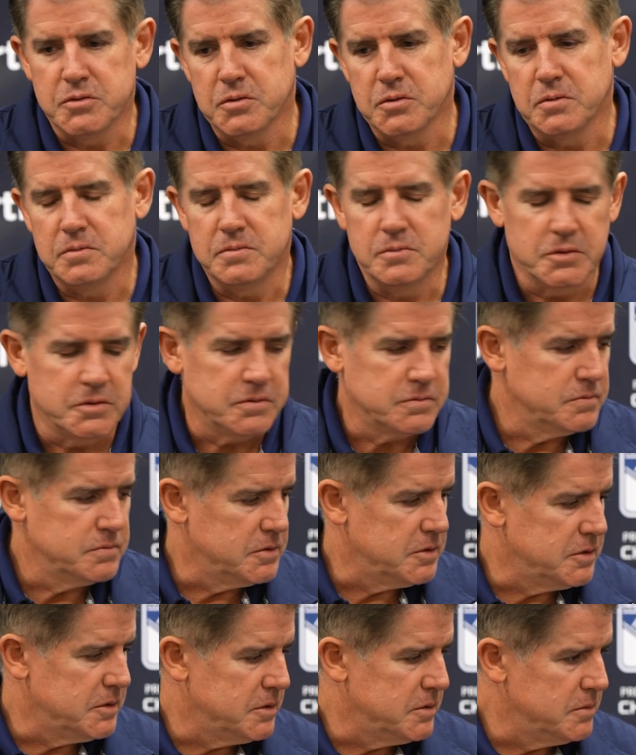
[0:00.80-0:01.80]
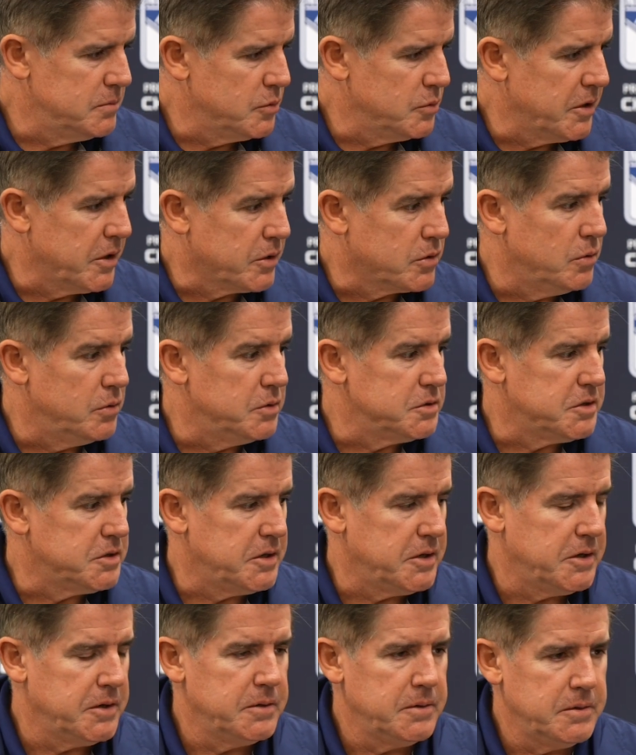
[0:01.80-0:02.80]
So we're we'll get going
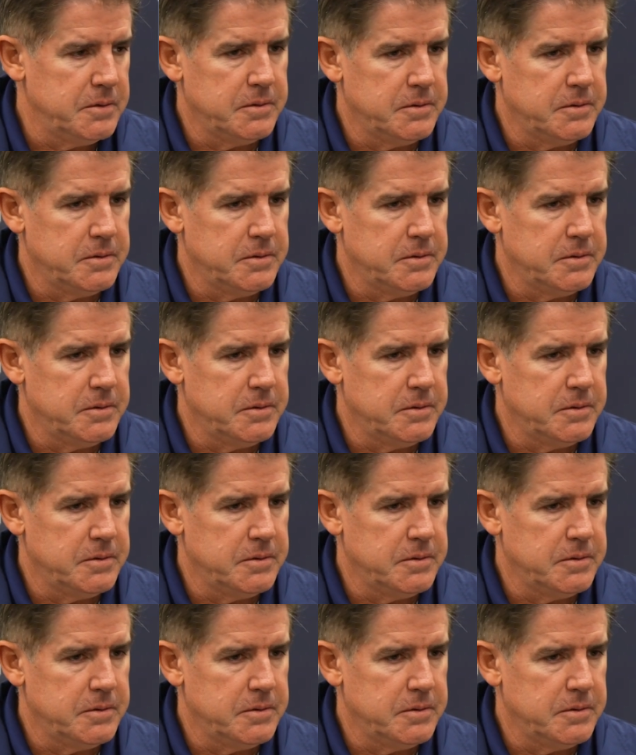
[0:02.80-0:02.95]
tonight.